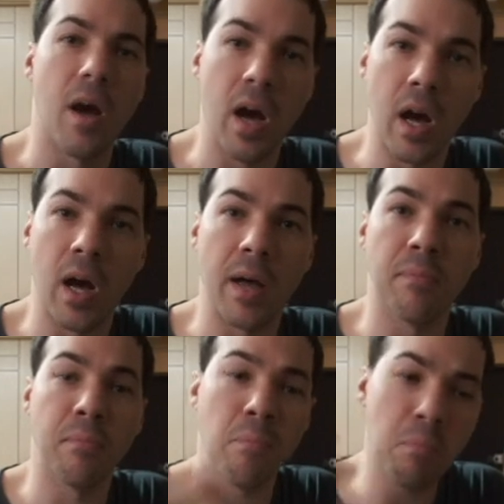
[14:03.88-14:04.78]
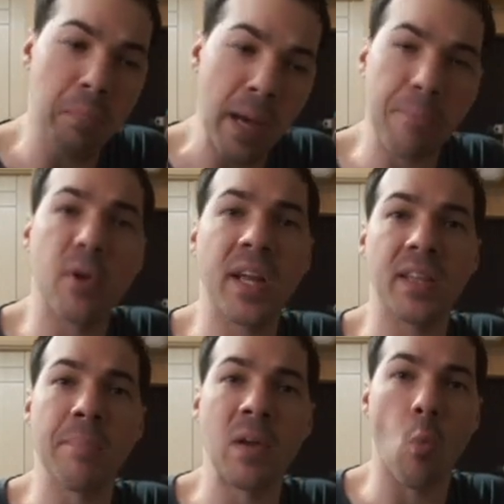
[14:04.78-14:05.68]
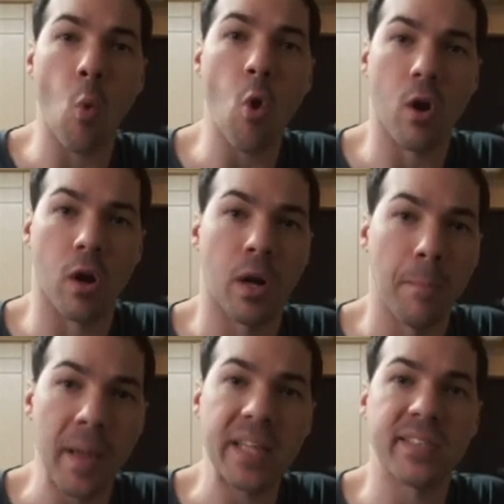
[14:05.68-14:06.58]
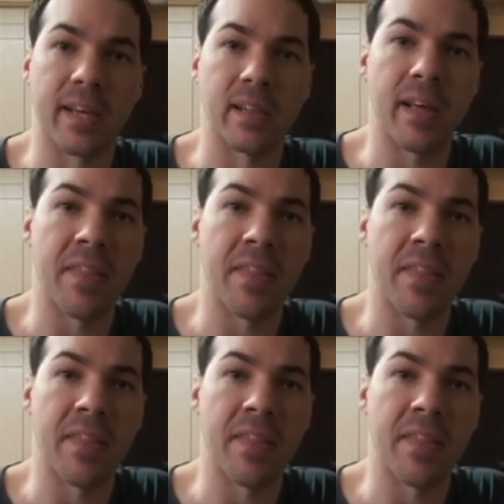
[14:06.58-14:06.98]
by putting them in war, basically.